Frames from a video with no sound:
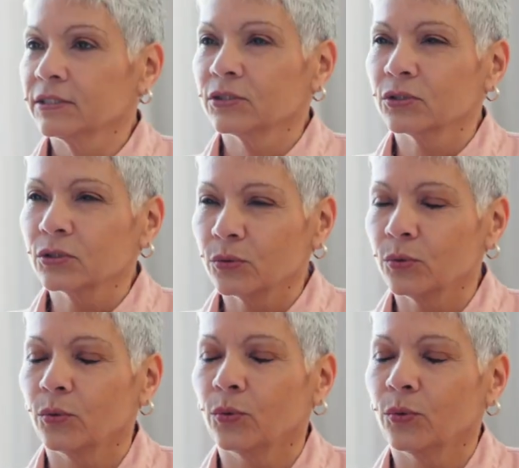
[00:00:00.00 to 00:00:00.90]
We'll
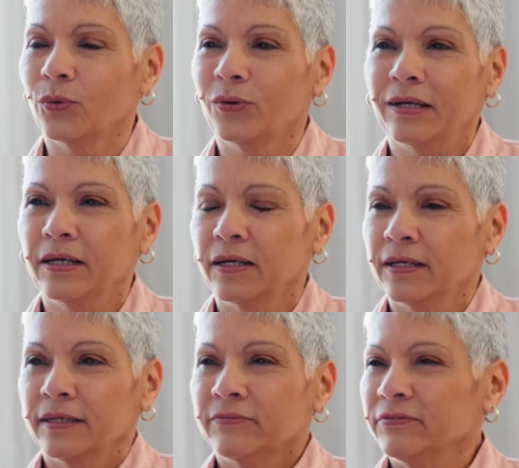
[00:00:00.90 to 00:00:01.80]
explore what
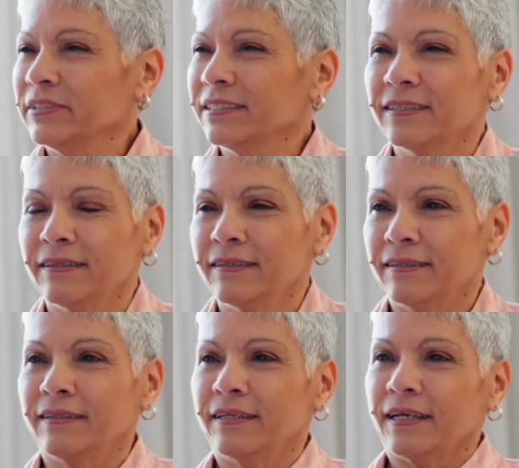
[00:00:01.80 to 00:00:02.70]
puts you at
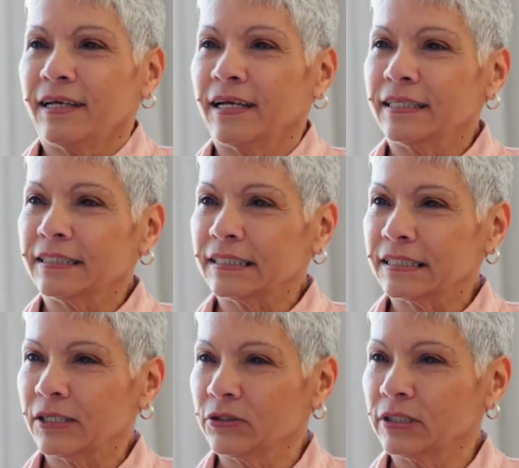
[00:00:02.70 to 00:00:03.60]
risk, how you
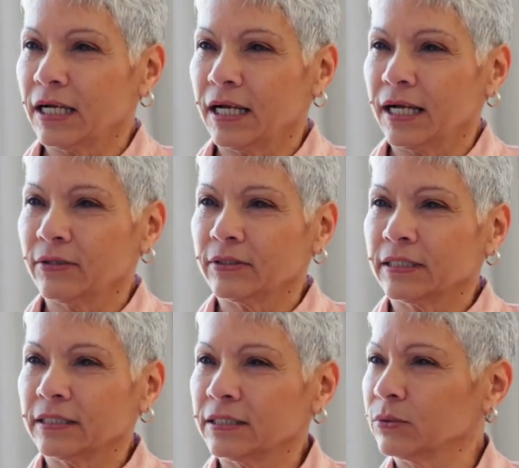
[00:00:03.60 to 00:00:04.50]
can protect
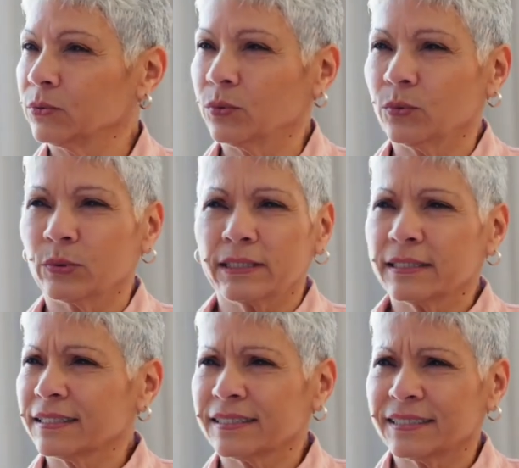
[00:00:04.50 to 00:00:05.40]
yourself and your
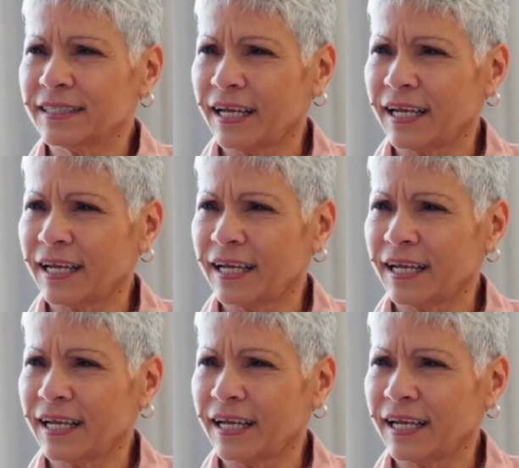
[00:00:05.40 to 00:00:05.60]
loved one,